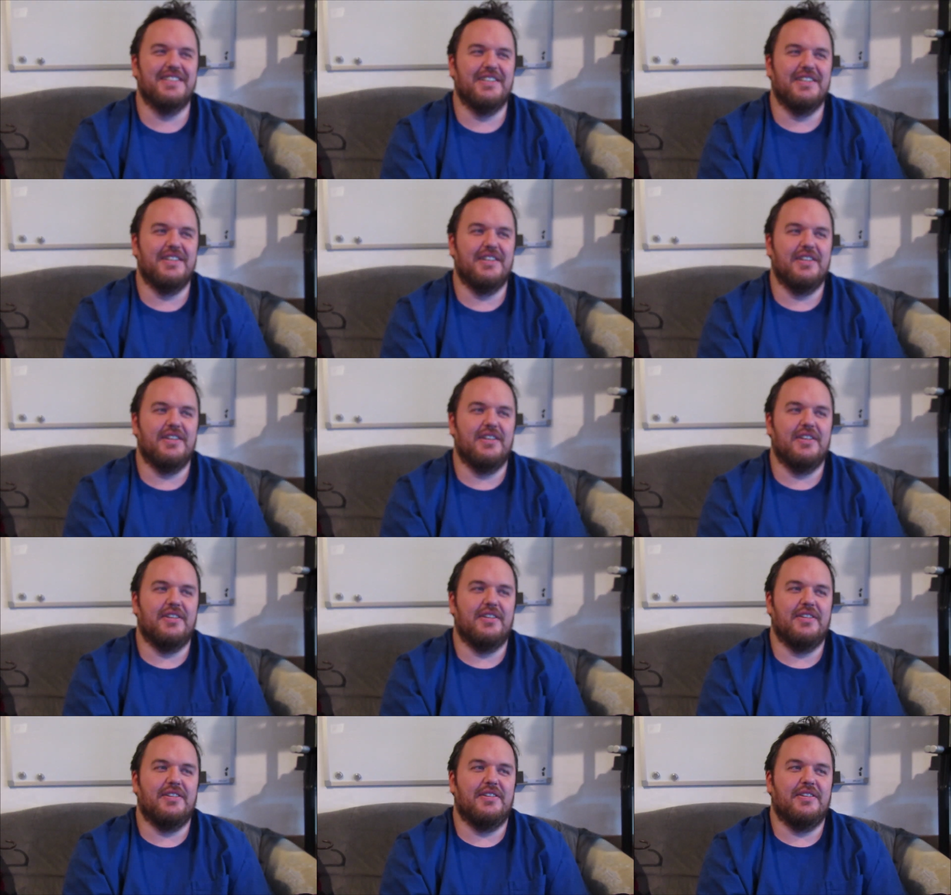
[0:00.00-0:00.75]

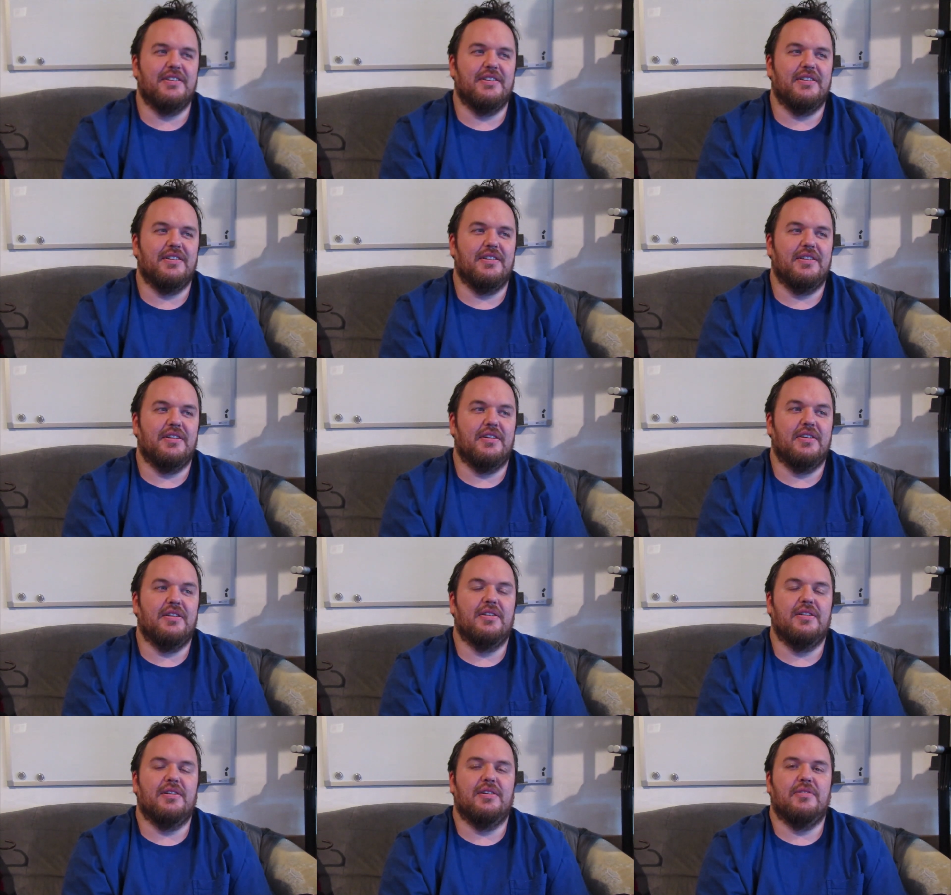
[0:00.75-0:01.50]

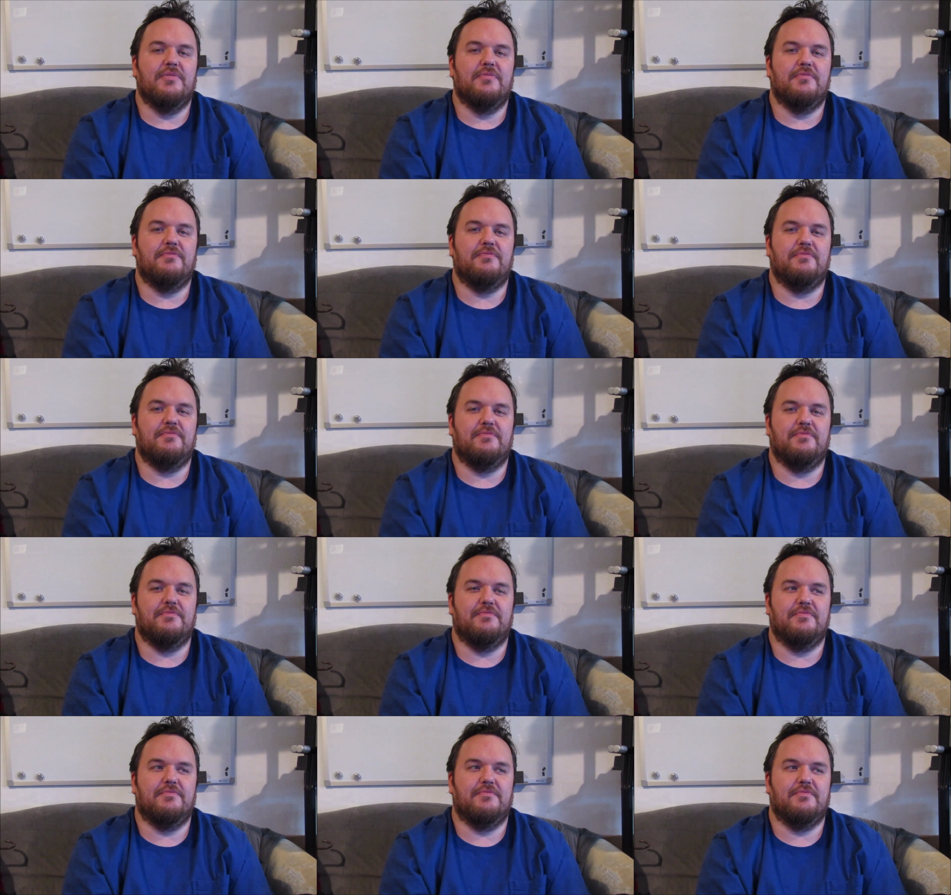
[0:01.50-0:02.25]

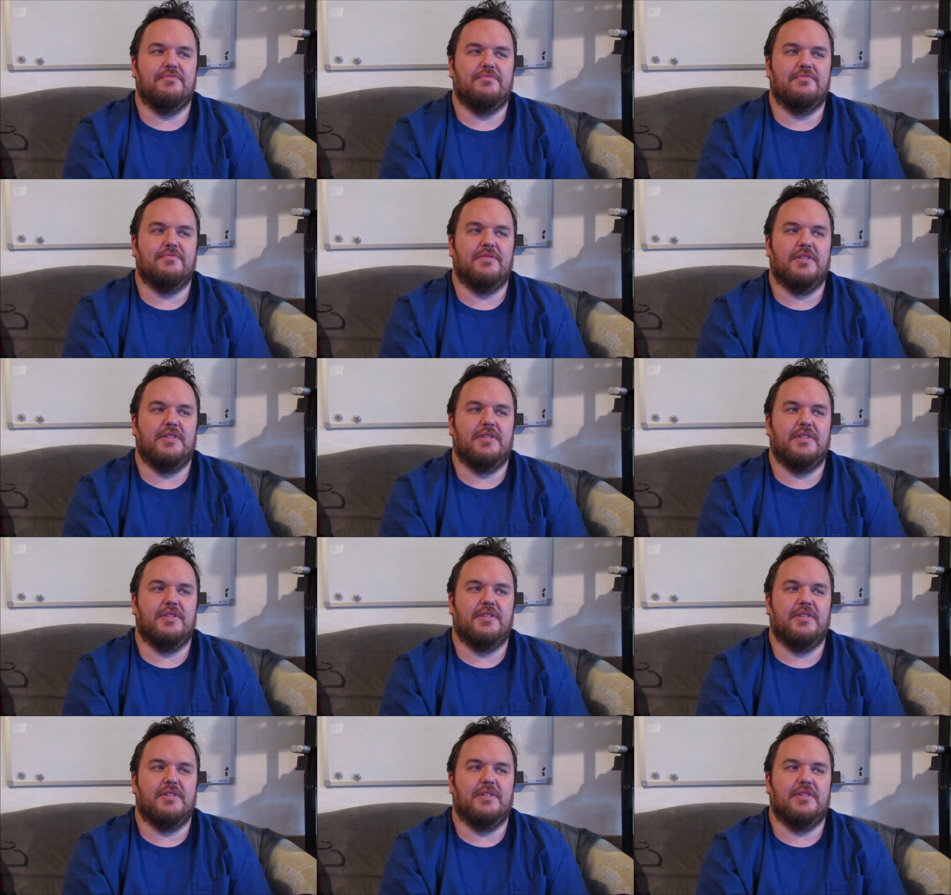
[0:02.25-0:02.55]
Nothing is said.